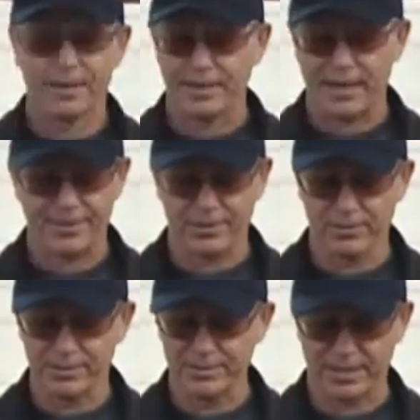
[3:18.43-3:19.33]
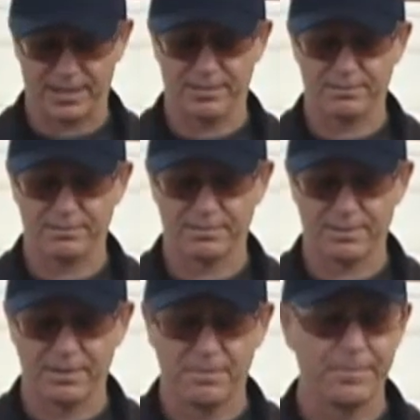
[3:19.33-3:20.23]
Kathy looks down,
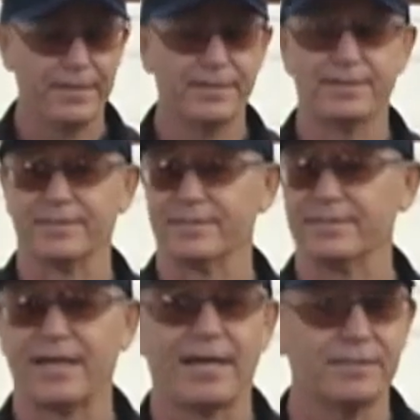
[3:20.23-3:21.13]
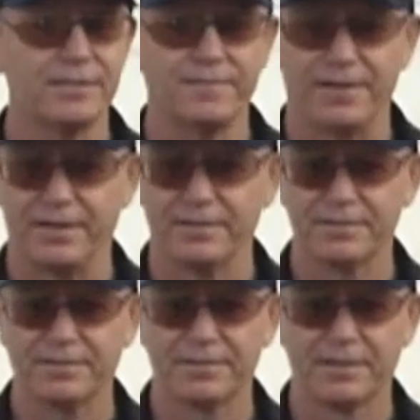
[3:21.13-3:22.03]
makes the saddest
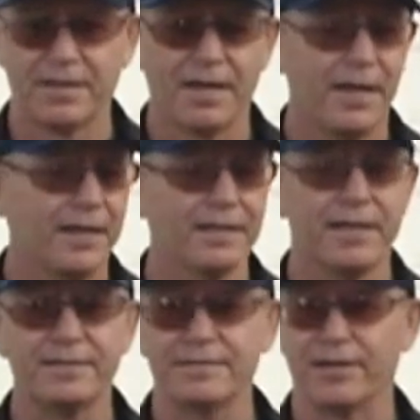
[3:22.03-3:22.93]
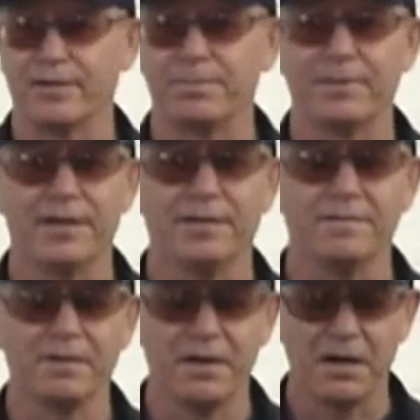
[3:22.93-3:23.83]
face, and lets out a
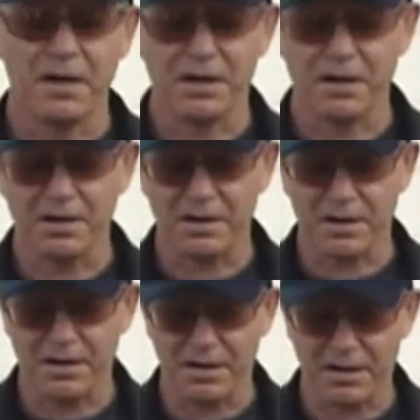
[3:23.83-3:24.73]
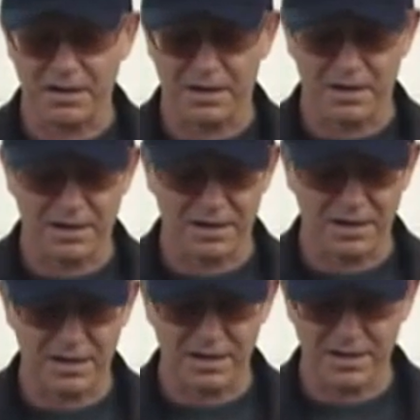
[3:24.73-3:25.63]
plaintive,
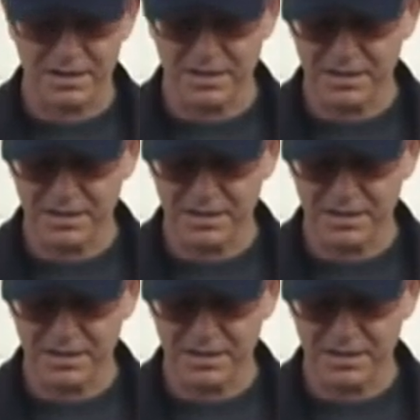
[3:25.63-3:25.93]
"Aww."